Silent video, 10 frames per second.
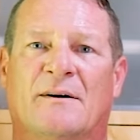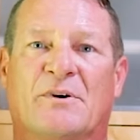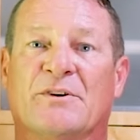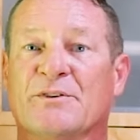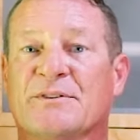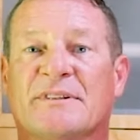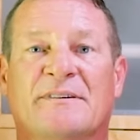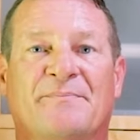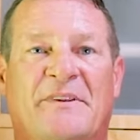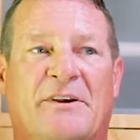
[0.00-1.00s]

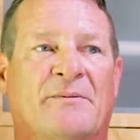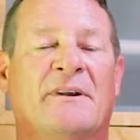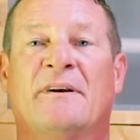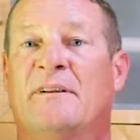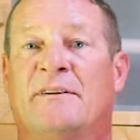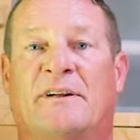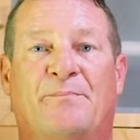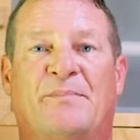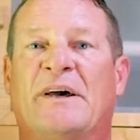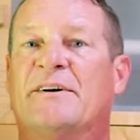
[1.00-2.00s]
producing, you know, the
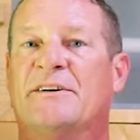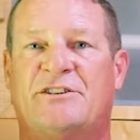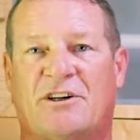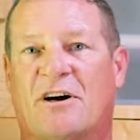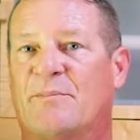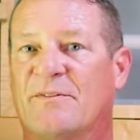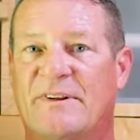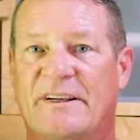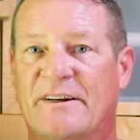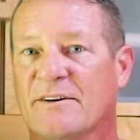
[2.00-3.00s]
better, sharper
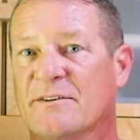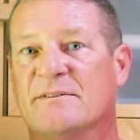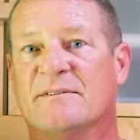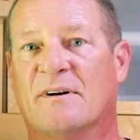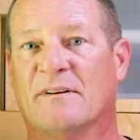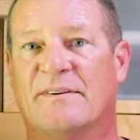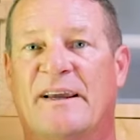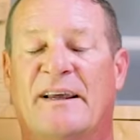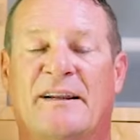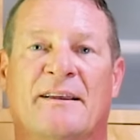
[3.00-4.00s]
videos, all of
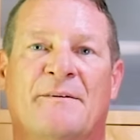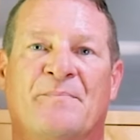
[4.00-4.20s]
that,